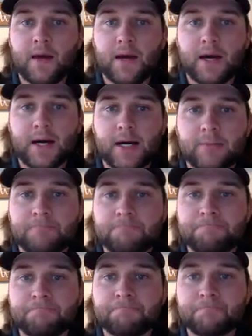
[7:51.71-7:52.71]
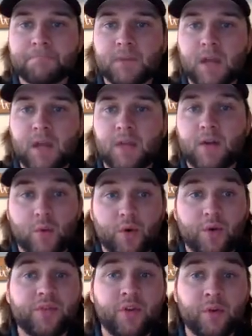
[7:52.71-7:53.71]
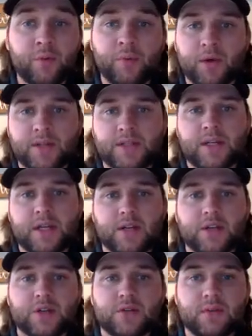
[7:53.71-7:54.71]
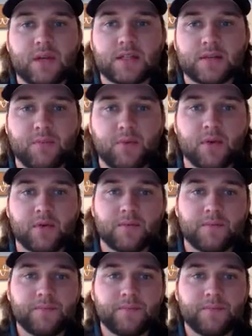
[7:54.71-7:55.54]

And they're worth 2 points each. That's important.